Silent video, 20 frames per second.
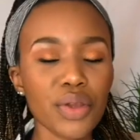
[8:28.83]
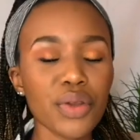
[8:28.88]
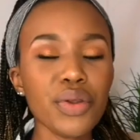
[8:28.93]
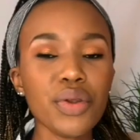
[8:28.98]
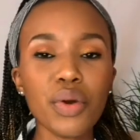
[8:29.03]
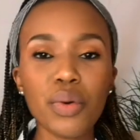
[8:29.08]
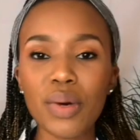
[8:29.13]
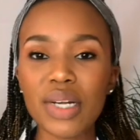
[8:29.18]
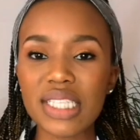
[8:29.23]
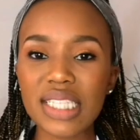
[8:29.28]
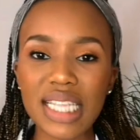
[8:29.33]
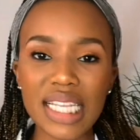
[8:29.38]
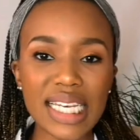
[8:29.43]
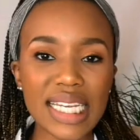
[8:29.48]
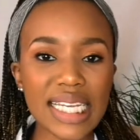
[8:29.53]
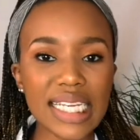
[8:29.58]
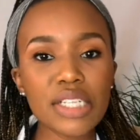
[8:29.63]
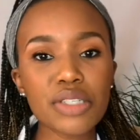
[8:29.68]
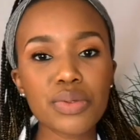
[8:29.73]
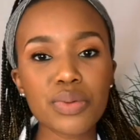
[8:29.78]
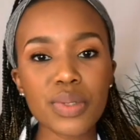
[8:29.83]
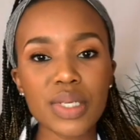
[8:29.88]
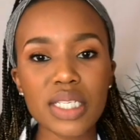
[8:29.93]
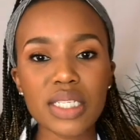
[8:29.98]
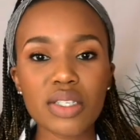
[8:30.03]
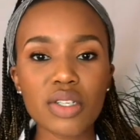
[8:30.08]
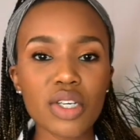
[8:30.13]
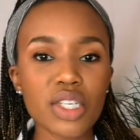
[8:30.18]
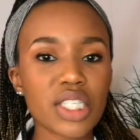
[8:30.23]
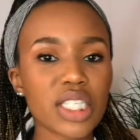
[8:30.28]
what the latest
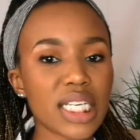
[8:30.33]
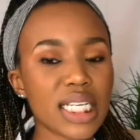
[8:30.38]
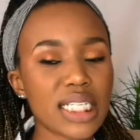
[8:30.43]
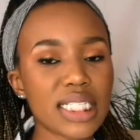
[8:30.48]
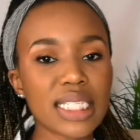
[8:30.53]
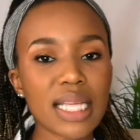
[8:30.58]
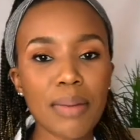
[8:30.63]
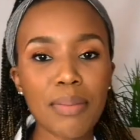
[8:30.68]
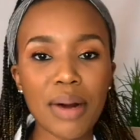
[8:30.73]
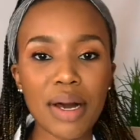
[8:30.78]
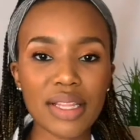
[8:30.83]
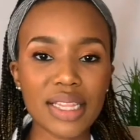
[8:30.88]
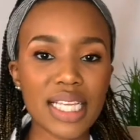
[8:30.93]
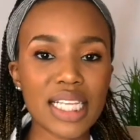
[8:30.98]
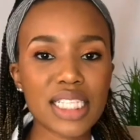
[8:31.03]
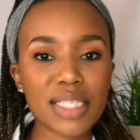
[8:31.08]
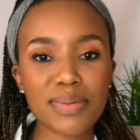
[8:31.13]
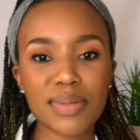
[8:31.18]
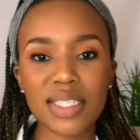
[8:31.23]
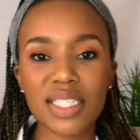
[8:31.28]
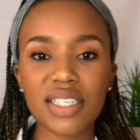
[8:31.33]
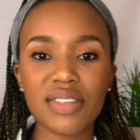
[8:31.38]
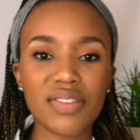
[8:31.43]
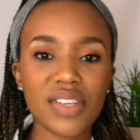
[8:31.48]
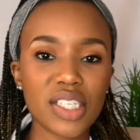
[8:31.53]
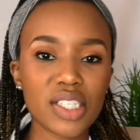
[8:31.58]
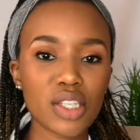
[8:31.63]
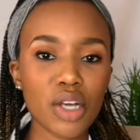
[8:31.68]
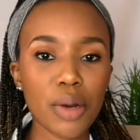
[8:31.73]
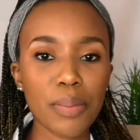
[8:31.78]
research is about that
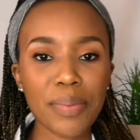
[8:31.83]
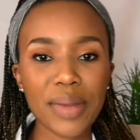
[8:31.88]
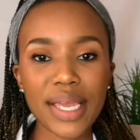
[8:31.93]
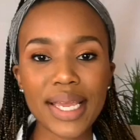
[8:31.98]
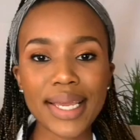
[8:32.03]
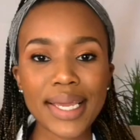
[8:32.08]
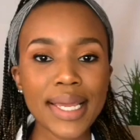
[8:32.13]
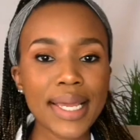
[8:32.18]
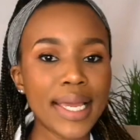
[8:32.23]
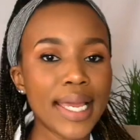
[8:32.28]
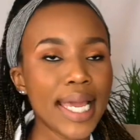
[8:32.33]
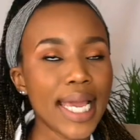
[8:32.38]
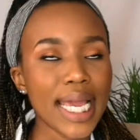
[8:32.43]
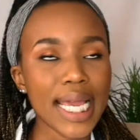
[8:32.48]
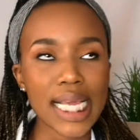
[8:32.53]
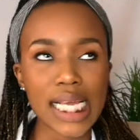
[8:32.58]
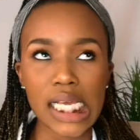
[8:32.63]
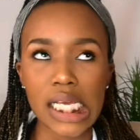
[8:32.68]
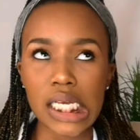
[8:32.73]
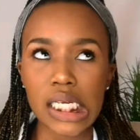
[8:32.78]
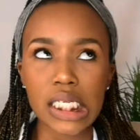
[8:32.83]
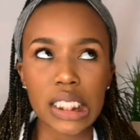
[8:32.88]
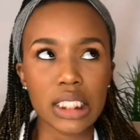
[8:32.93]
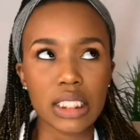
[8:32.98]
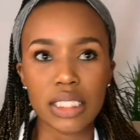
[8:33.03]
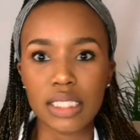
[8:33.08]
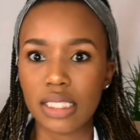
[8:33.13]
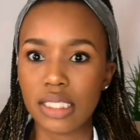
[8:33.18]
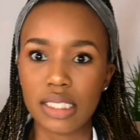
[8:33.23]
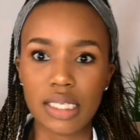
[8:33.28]
specific topic,
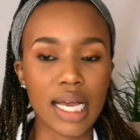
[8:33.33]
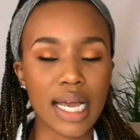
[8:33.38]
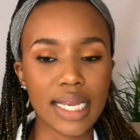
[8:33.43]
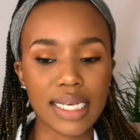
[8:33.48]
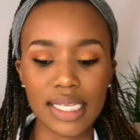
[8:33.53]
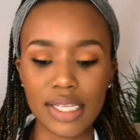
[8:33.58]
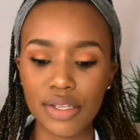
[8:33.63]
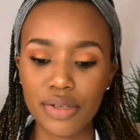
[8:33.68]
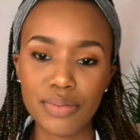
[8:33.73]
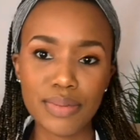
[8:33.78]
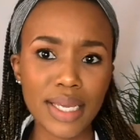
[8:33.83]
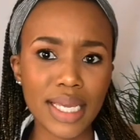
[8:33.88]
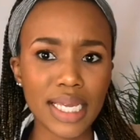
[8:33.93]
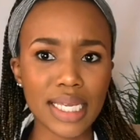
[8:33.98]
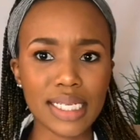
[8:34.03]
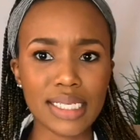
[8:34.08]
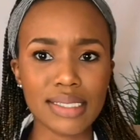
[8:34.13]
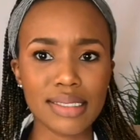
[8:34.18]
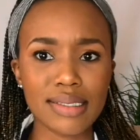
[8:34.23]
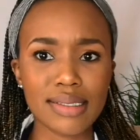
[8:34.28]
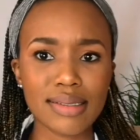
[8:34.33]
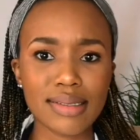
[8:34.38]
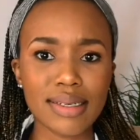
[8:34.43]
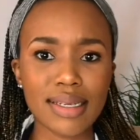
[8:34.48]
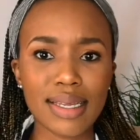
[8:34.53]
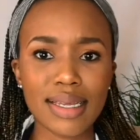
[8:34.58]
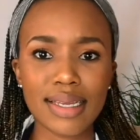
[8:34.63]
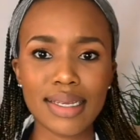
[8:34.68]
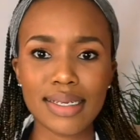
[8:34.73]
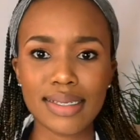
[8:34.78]
and honey, you made.
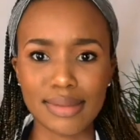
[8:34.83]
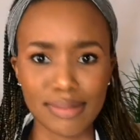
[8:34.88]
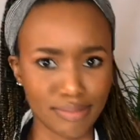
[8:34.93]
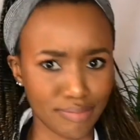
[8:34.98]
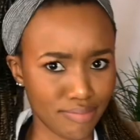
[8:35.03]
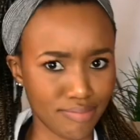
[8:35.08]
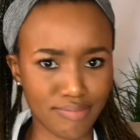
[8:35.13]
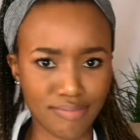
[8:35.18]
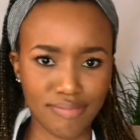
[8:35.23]
Like,